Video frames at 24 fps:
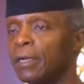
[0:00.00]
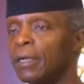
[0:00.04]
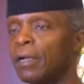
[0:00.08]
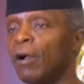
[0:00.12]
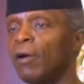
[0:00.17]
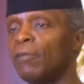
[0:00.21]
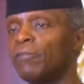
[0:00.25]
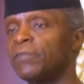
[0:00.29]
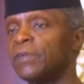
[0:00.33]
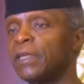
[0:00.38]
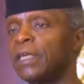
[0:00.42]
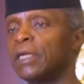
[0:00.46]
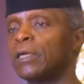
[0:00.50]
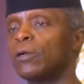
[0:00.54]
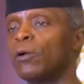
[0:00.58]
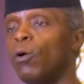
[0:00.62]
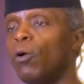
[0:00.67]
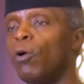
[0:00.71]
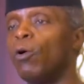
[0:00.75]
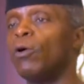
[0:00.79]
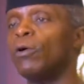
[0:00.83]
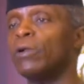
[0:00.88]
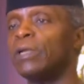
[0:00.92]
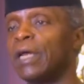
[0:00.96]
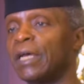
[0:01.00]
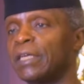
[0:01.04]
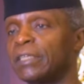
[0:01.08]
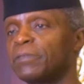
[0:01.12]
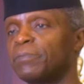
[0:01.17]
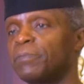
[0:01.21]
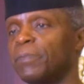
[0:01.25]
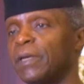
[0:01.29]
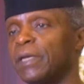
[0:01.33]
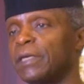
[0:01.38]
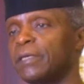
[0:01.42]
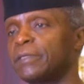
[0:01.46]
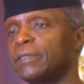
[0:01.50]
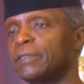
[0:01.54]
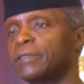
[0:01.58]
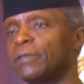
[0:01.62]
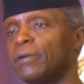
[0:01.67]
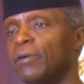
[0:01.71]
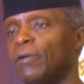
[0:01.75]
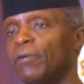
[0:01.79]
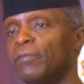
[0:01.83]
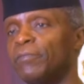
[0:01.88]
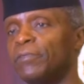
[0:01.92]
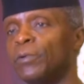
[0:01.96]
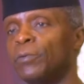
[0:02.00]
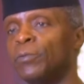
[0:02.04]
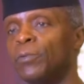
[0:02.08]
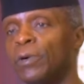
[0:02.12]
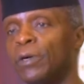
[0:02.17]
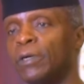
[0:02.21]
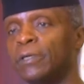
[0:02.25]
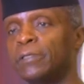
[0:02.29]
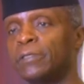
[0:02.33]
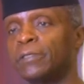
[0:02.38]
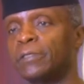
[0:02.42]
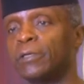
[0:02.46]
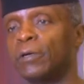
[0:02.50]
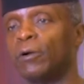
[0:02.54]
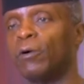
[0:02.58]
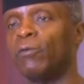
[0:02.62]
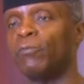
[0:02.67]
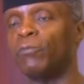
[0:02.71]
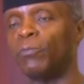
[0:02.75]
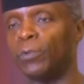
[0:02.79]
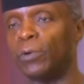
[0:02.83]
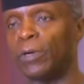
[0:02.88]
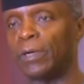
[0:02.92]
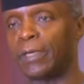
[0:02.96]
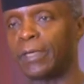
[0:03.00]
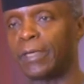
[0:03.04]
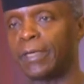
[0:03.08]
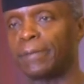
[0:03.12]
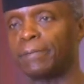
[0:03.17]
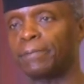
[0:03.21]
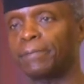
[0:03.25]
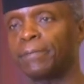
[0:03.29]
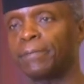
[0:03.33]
governing all aspects of the world of work.